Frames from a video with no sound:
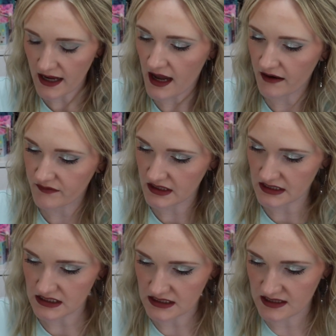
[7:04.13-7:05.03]
I have
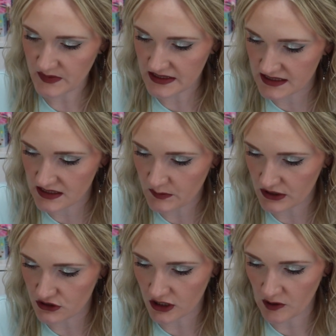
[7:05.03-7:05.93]
this. It's the Business and
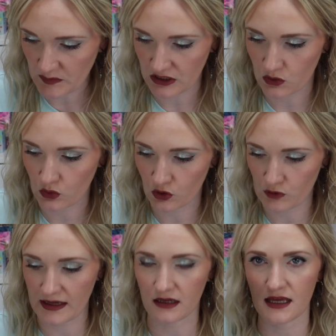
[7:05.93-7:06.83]
Pleasure Company cooler bag,